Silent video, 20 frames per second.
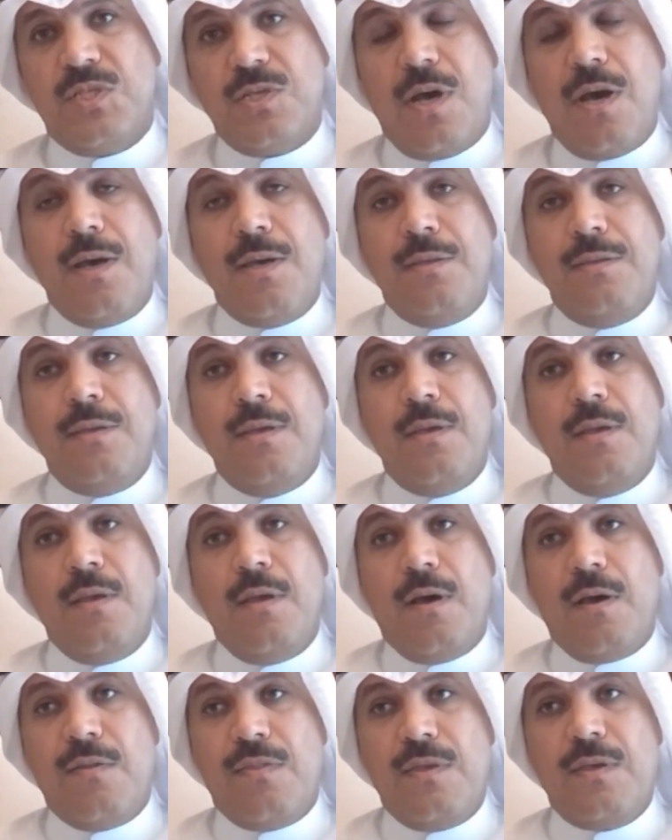side,
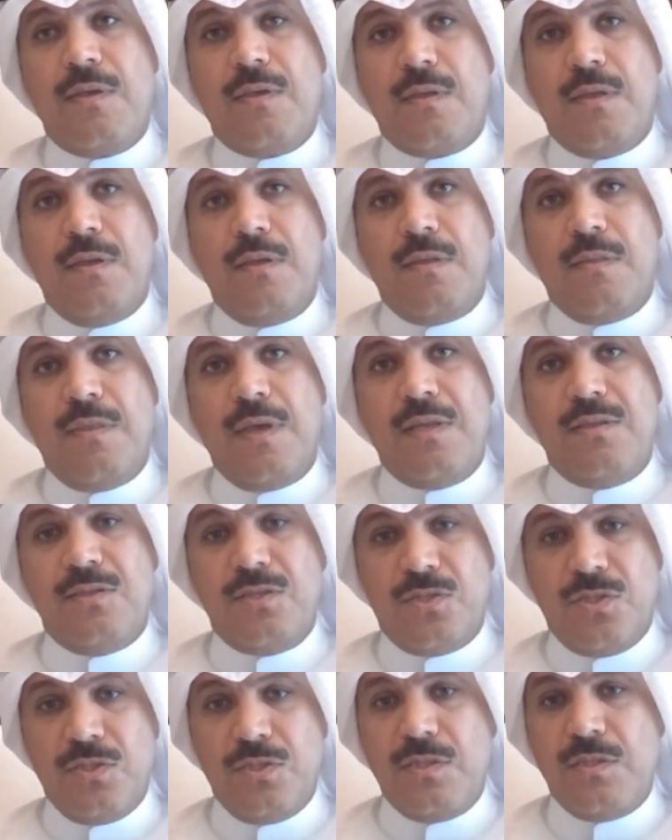I think that
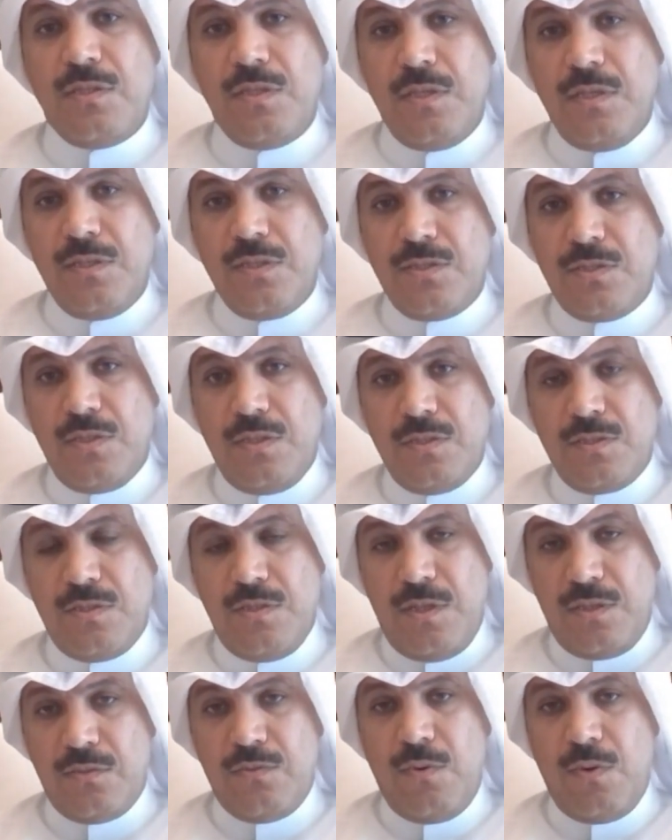decision is, is
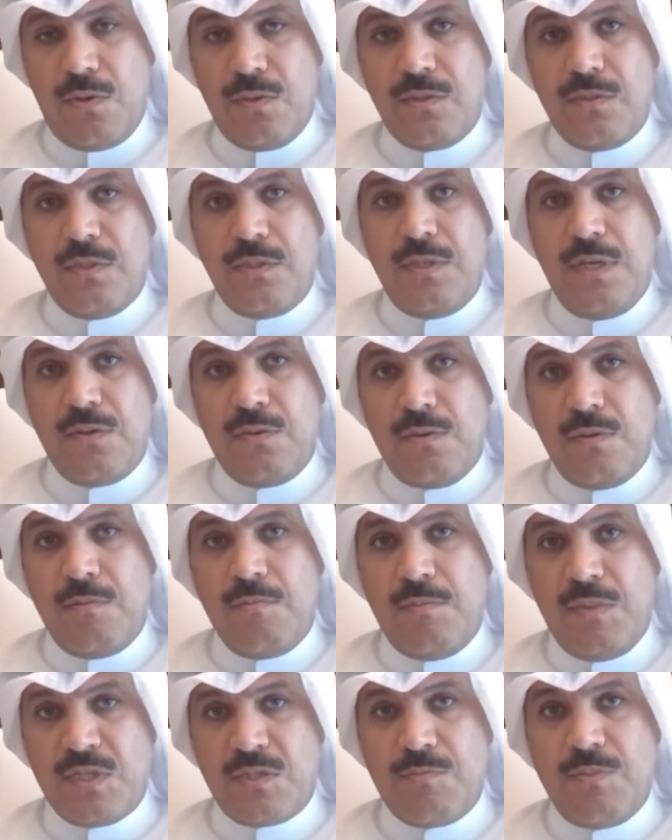not warranted and
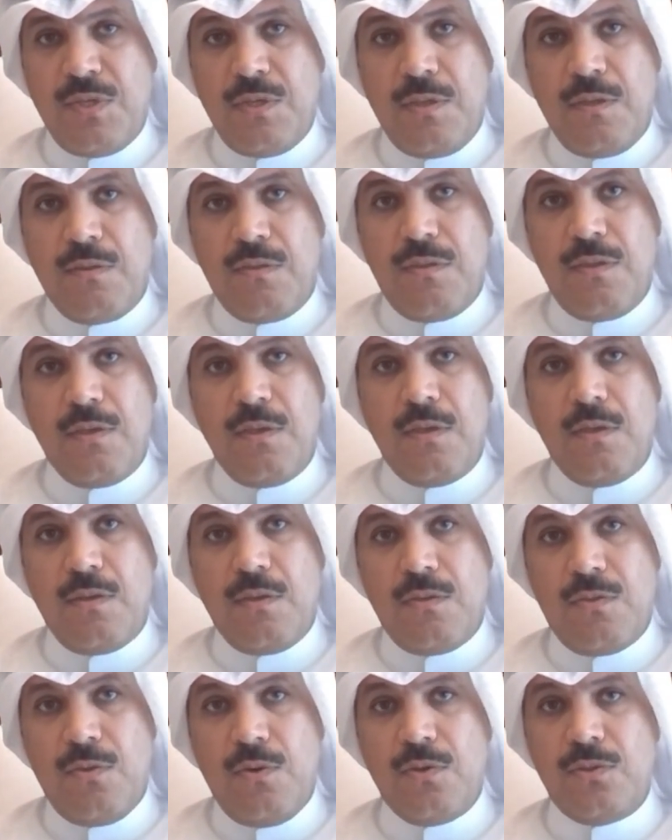must be uh,
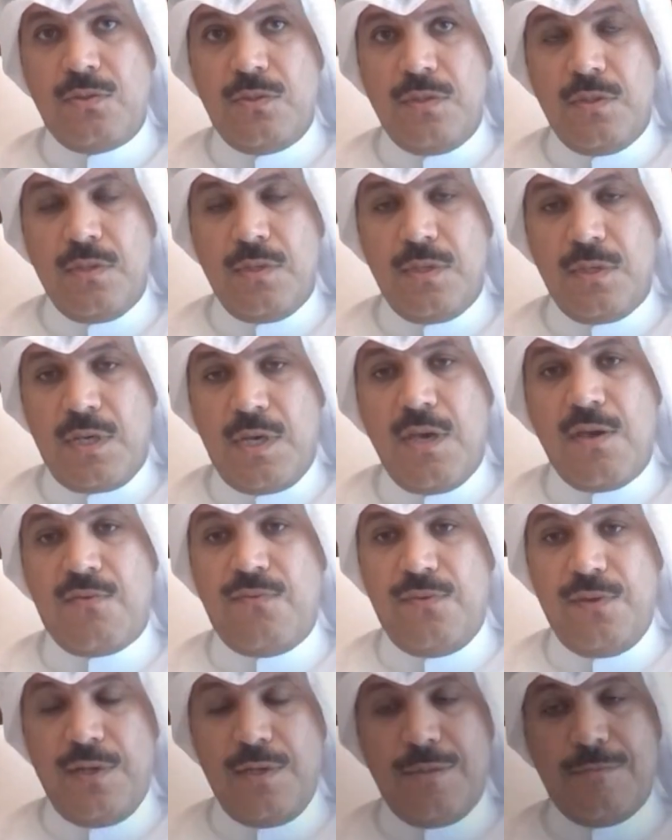thought uh,
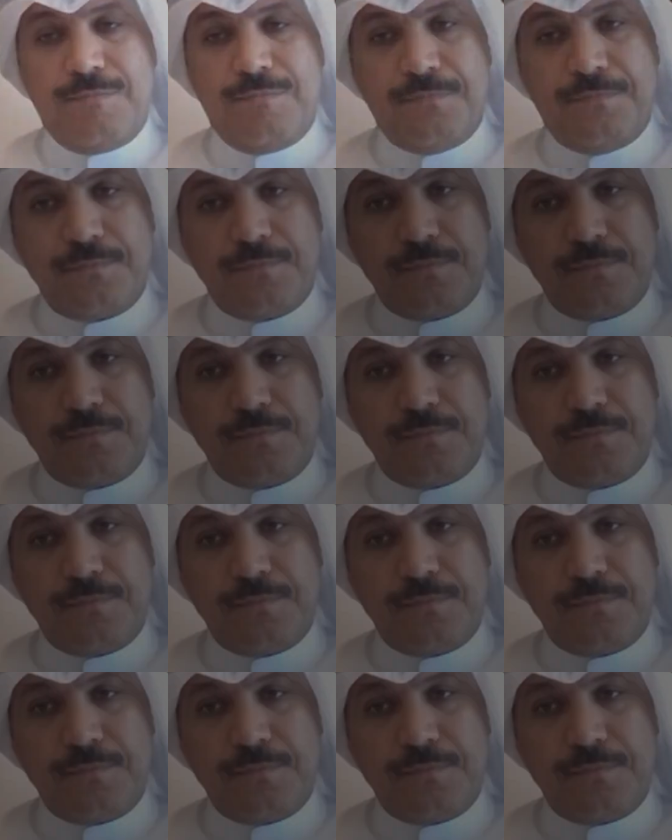carefully.